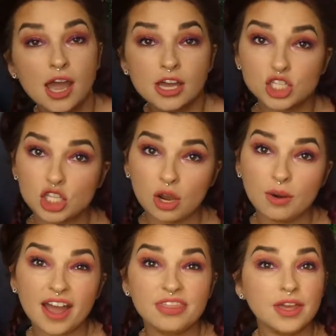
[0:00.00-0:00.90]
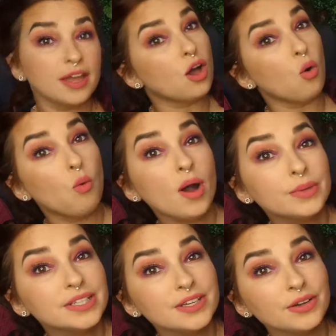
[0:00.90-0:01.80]
So I think what
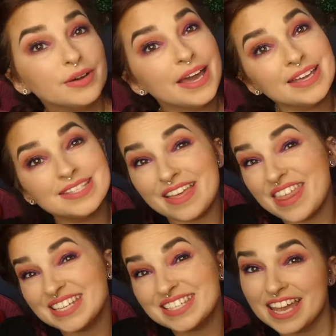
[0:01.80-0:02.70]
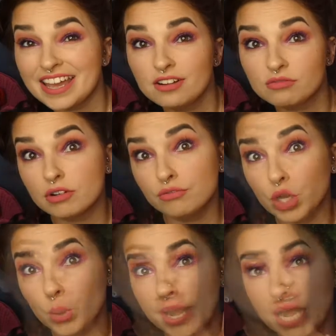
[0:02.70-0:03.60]
we'll do is let's get
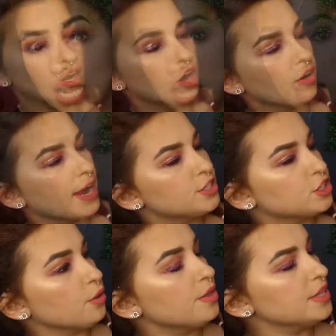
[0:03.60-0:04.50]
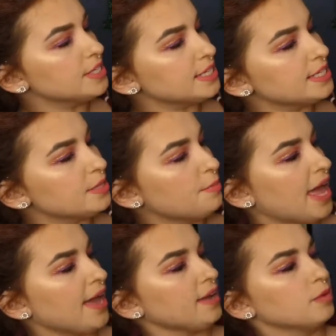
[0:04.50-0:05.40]
revealing. All right. So this is the
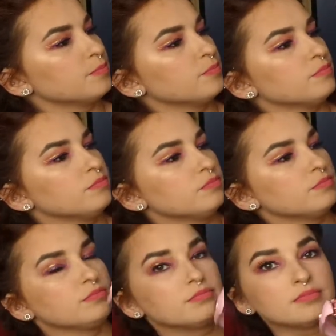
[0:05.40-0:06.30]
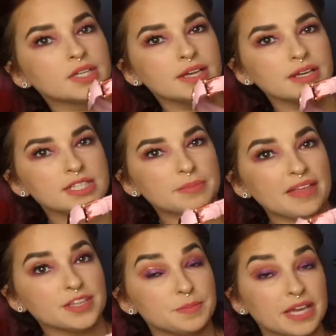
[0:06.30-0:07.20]
bag. It's
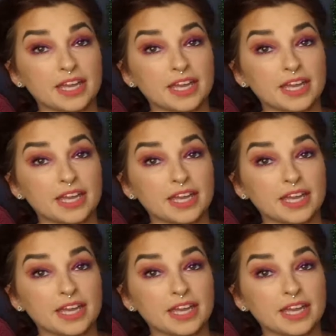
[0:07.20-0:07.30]
about this big.